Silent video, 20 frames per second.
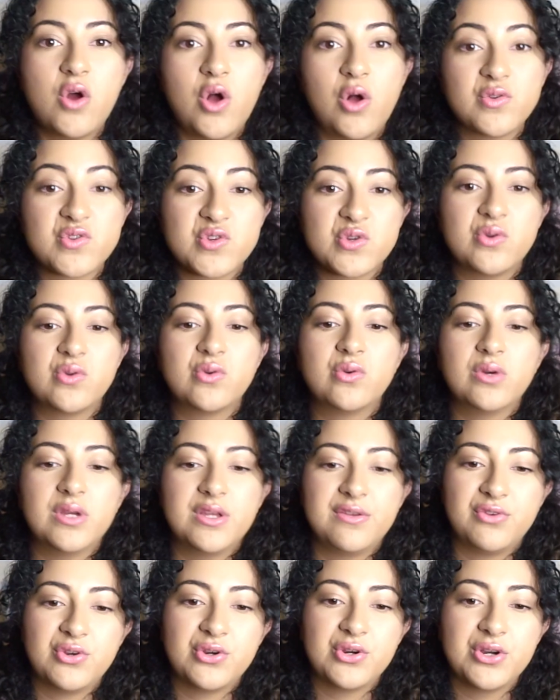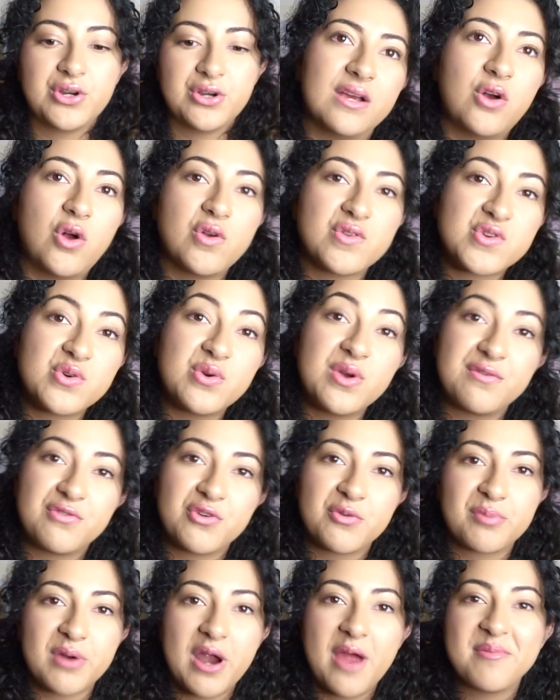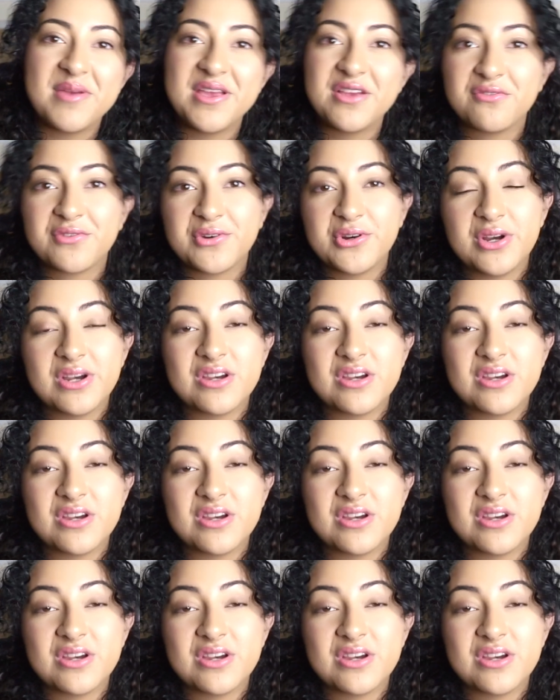Also, if you're prepping for your